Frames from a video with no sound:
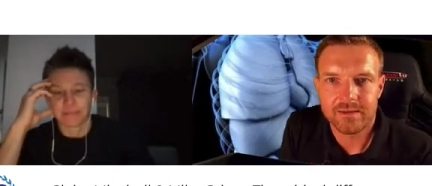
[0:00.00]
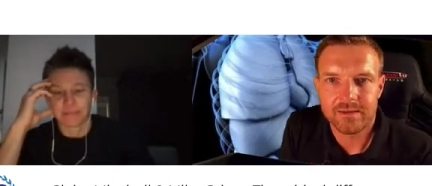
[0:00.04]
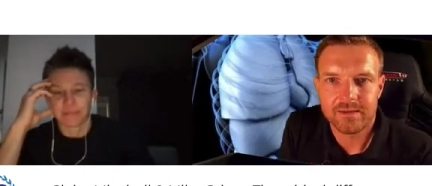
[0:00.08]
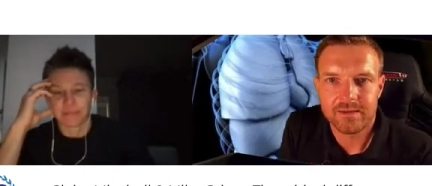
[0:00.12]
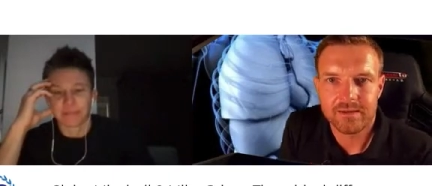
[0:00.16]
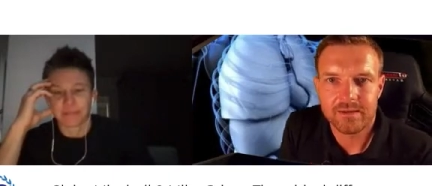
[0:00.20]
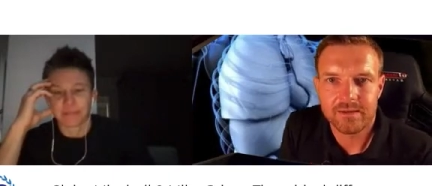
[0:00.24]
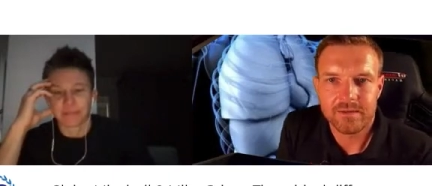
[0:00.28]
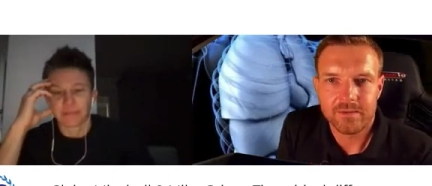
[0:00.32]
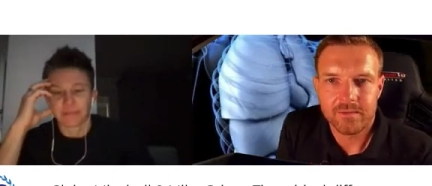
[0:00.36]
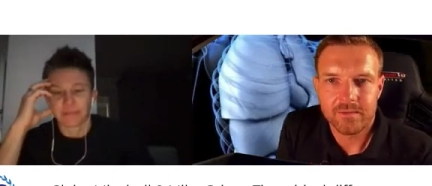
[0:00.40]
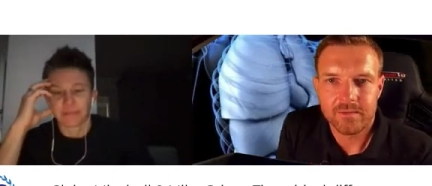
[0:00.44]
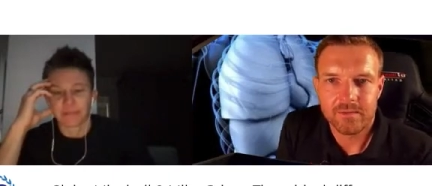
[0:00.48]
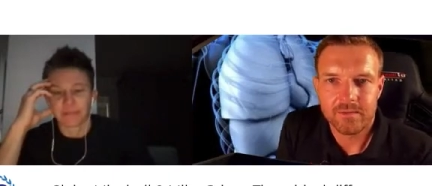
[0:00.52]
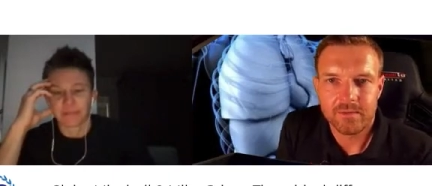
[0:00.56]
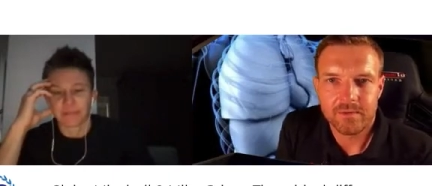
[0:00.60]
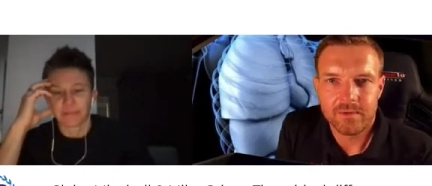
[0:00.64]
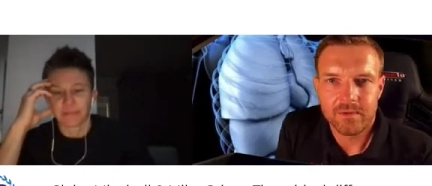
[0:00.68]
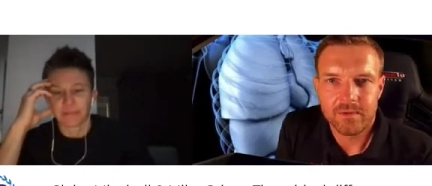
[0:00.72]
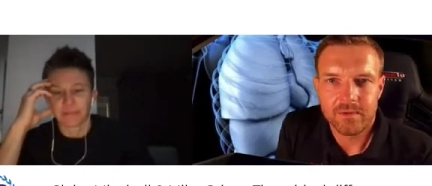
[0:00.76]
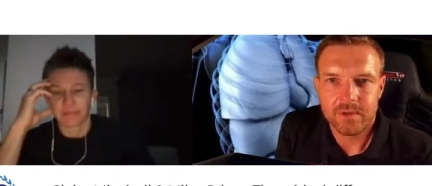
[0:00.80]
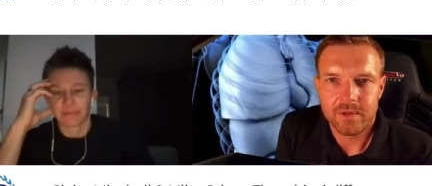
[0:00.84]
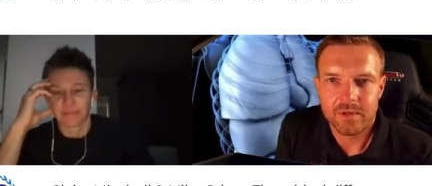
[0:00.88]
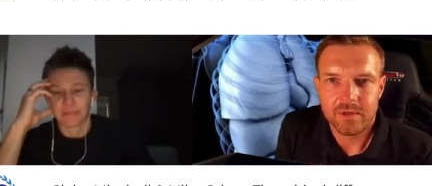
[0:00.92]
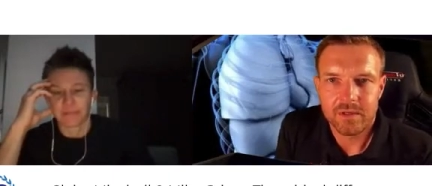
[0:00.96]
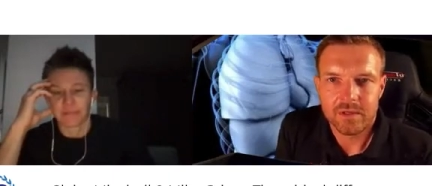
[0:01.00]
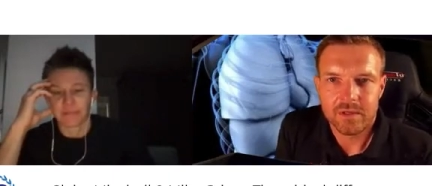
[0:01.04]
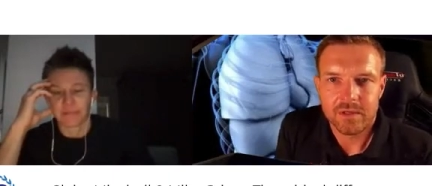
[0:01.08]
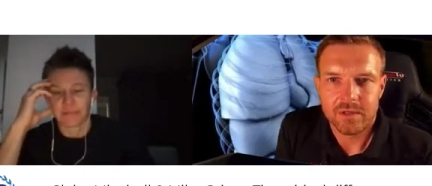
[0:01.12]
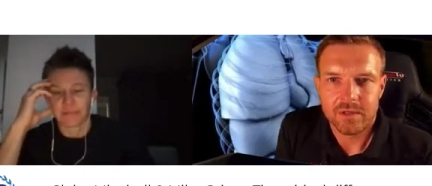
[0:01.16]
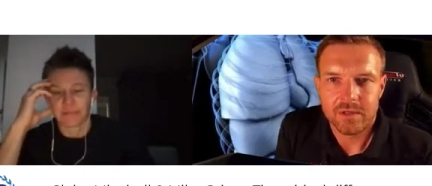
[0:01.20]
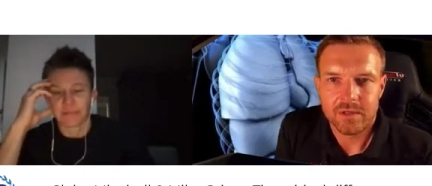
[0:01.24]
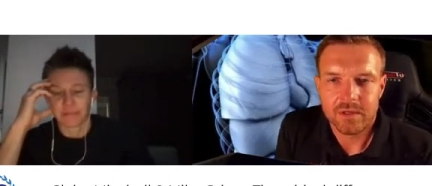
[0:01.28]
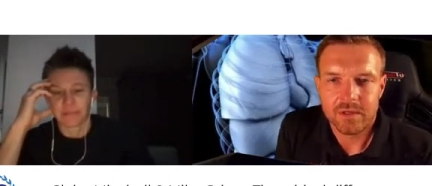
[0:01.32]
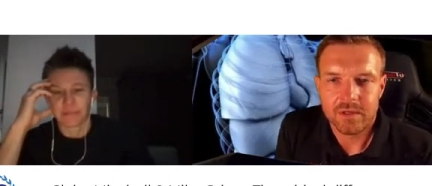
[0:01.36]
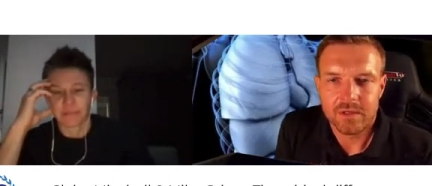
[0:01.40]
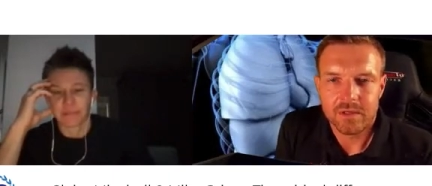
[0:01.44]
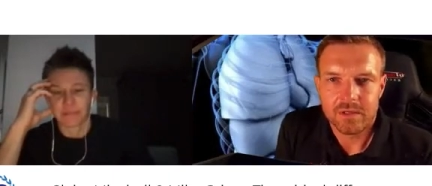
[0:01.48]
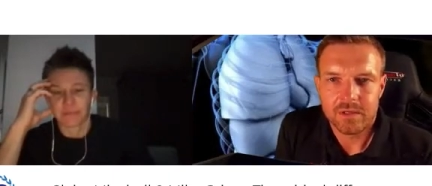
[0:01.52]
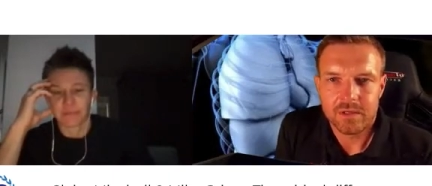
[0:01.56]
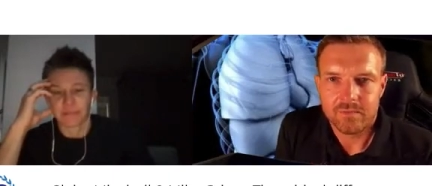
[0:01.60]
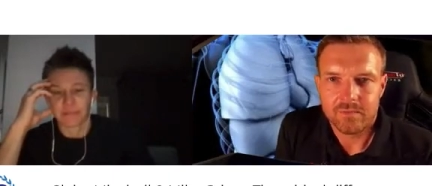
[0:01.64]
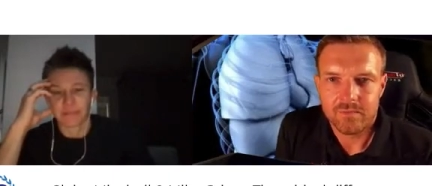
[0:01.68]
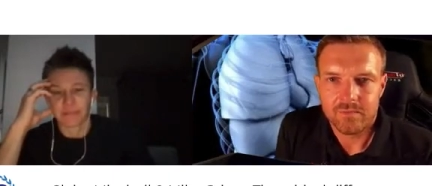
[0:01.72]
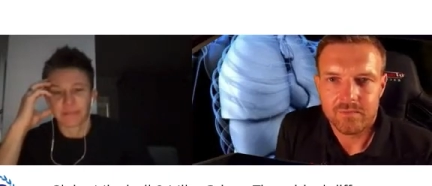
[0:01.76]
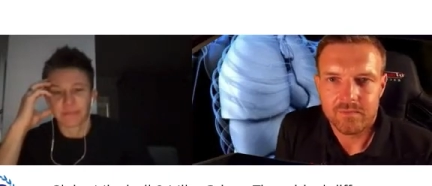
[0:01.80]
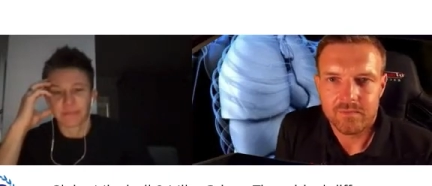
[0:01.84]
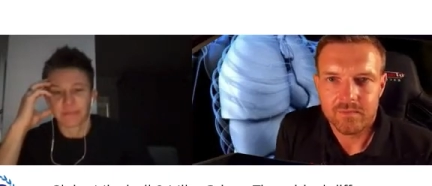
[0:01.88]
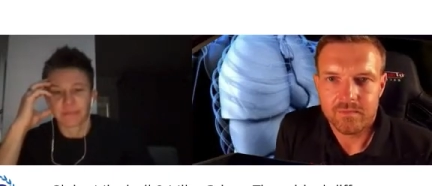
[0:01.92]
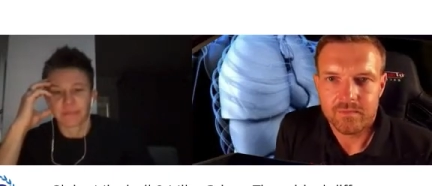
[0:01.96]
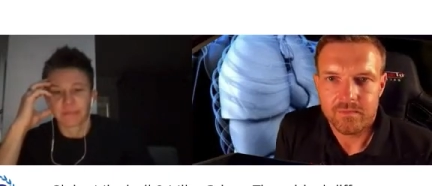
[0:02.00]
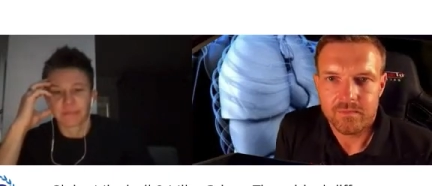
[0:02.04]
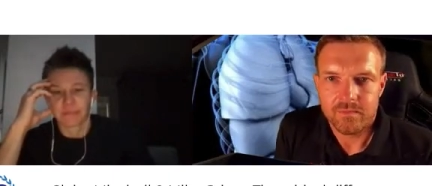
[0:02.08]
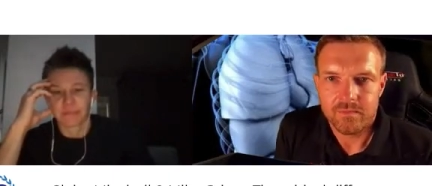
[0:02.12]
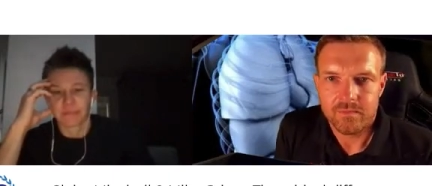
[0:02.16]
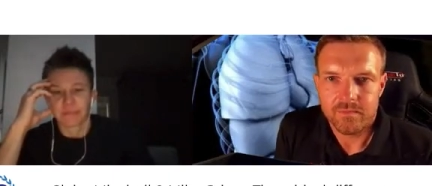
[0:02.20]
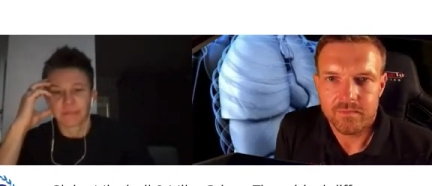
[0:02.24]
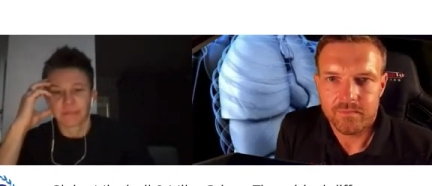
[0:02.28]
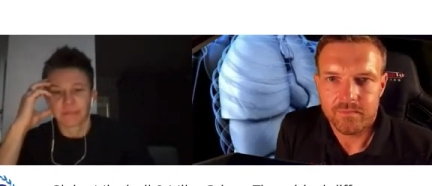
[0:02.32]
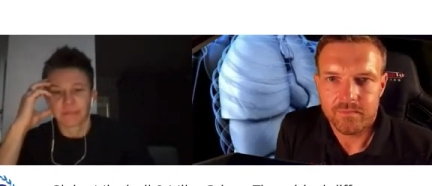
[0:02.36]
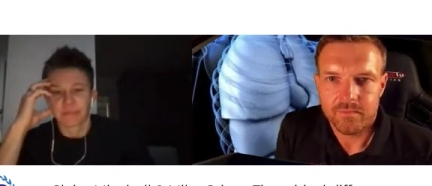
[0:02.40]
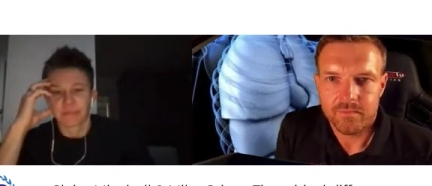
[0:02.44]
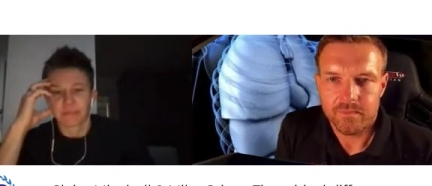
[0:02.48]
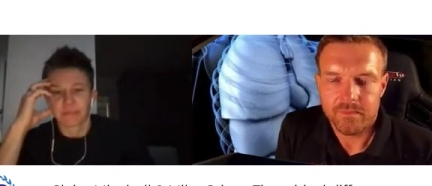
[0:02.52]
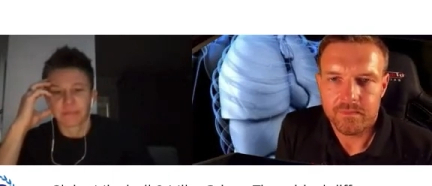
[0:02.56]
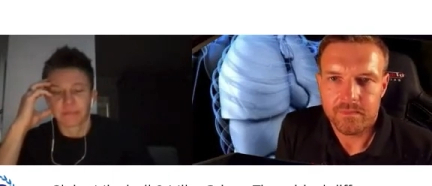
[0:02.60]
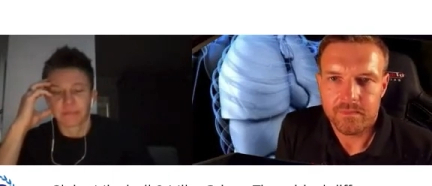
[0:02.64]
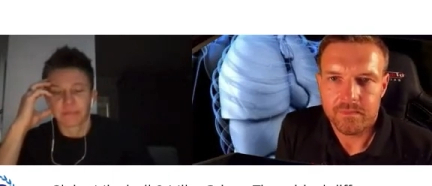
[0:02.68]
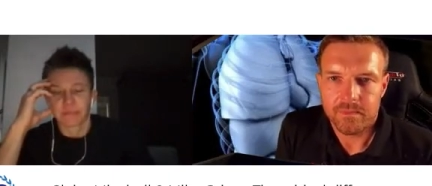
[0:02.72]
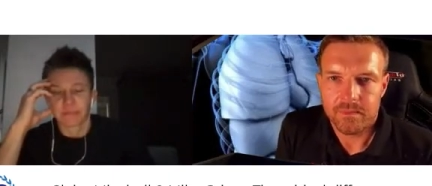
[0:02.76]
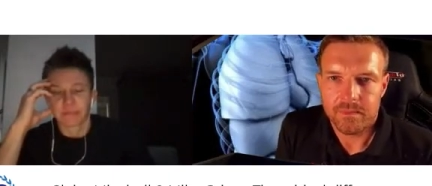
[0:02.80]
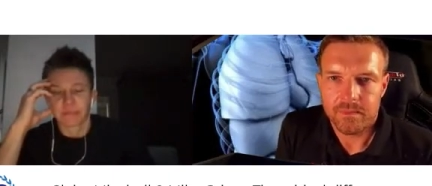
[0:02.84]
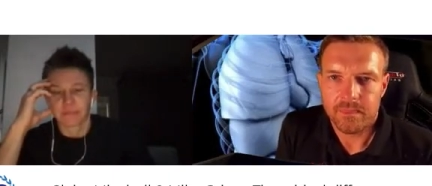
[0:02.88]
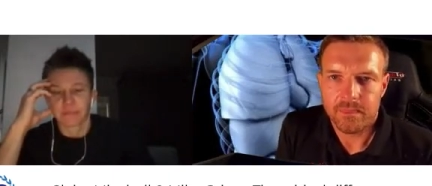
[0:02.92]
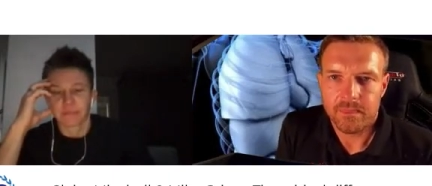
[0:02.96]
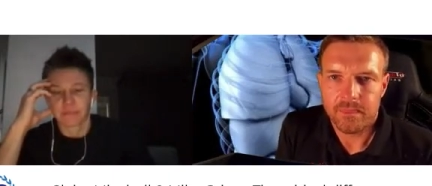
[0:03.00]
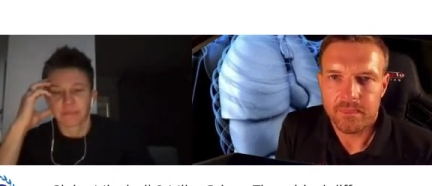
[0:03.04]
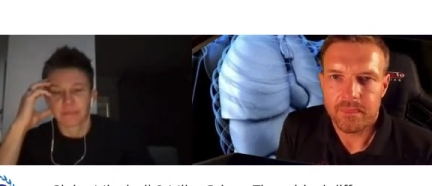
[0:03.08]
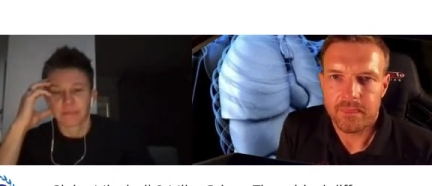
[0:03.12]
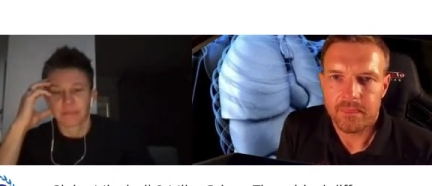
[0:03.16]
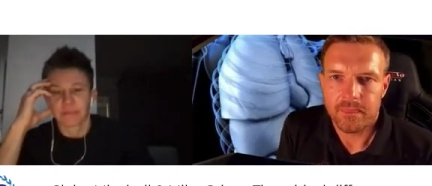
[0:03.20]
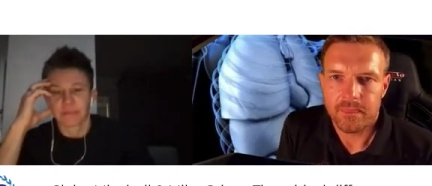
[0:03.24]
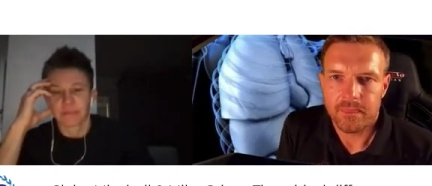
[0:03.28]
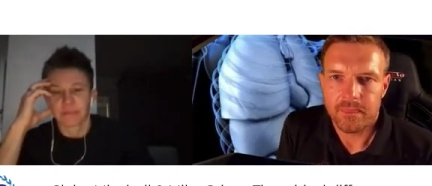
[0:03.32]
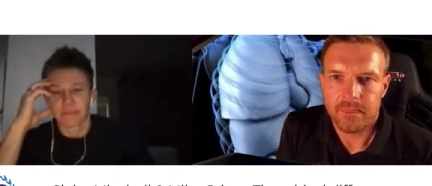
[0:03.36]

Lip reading: Nothing is said.